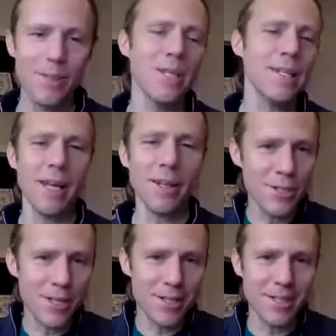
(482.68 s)
an
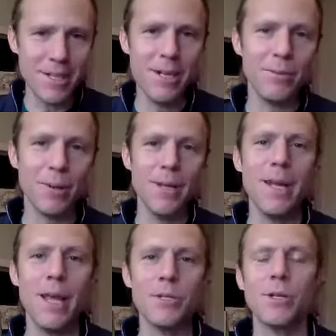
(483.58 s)
intelligence, within
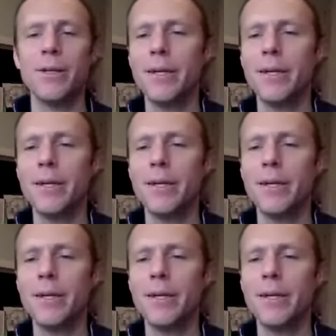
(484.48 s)
nature.